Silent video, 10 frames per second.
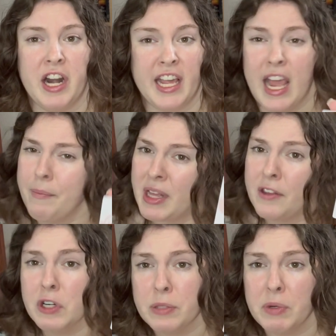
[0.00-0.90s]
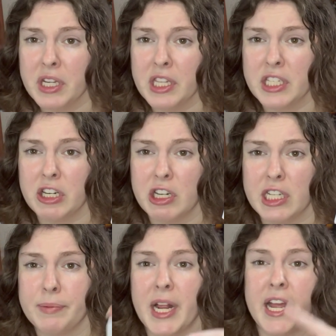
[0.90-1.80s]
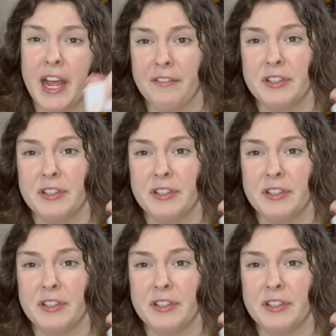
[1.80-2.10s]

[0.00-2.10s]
I can't pick the first book in the series, but I have